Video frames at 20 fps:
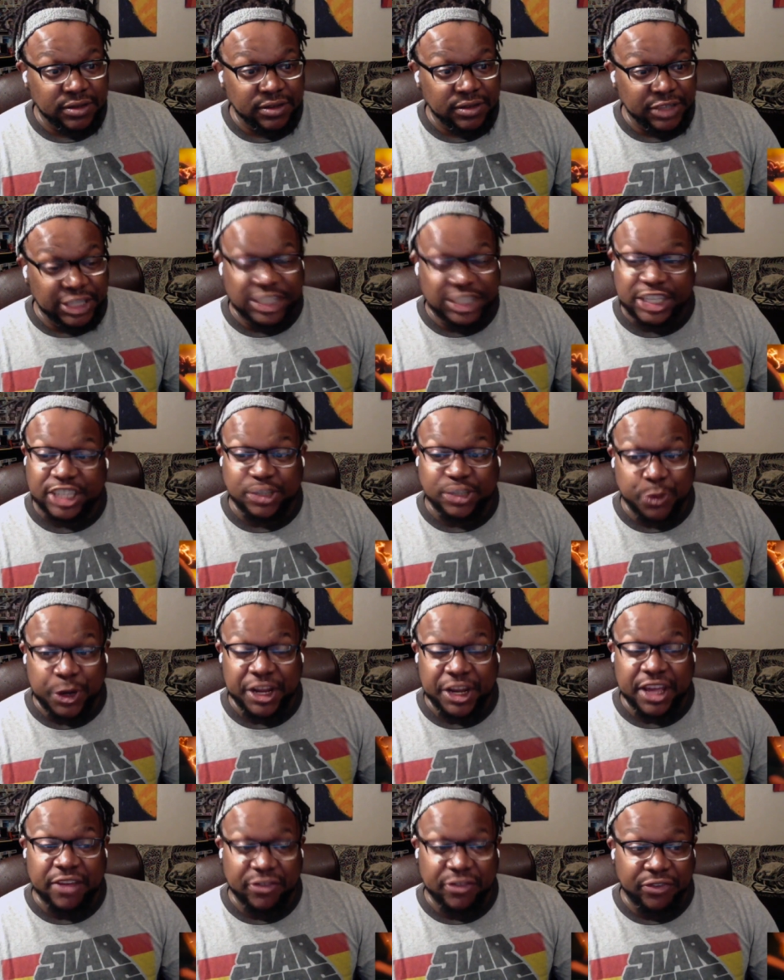This is what
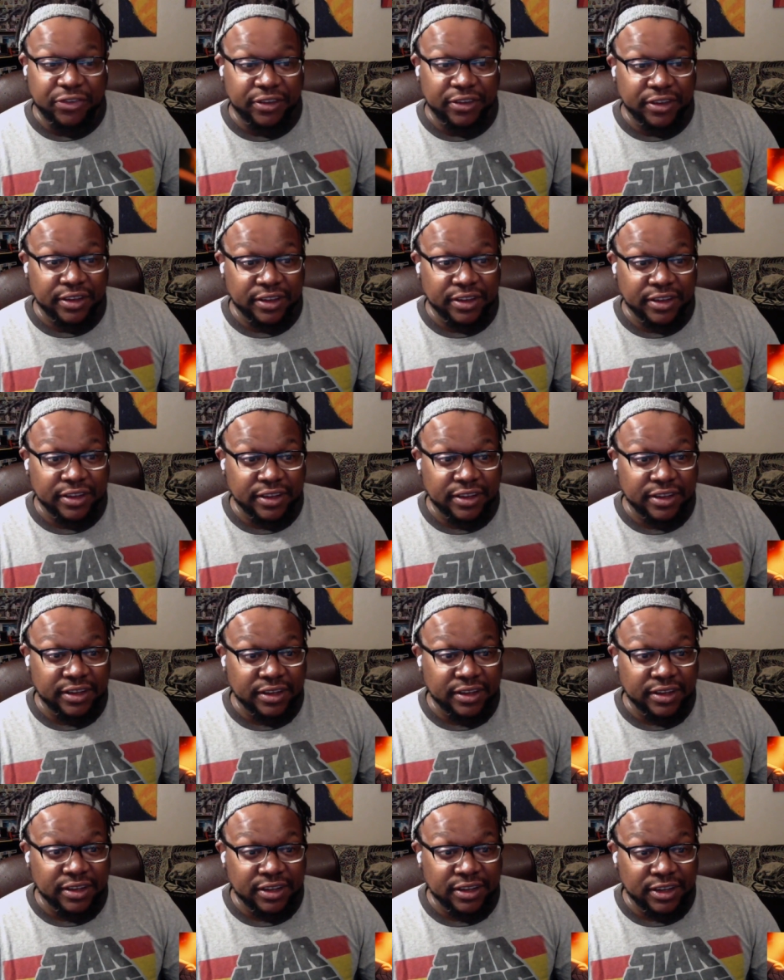if. I
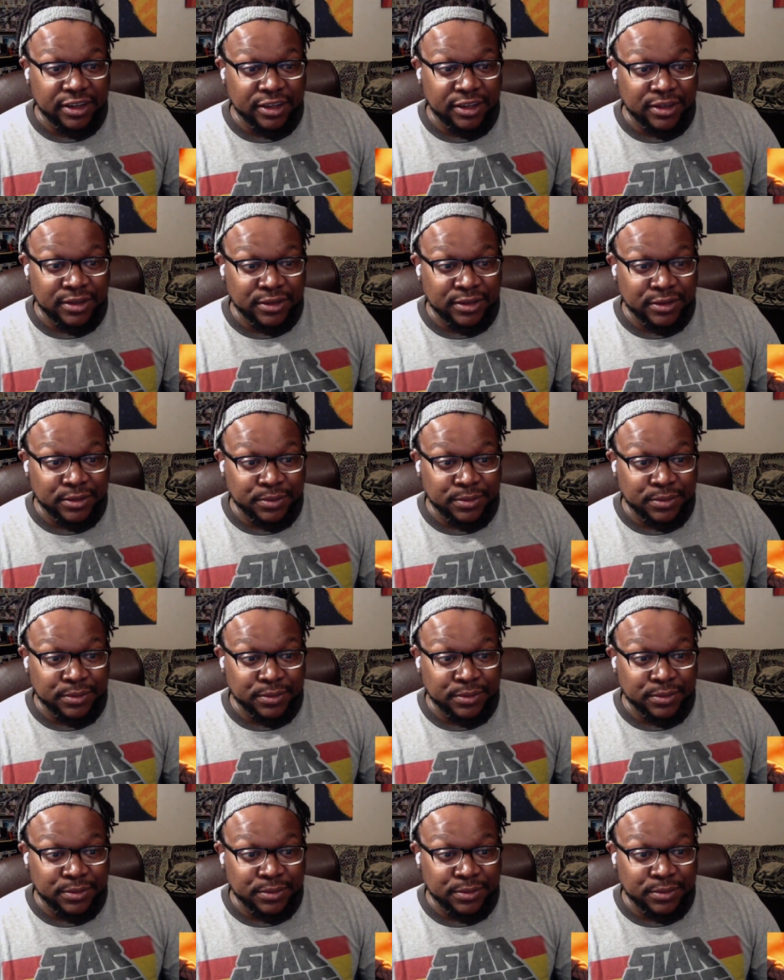already have.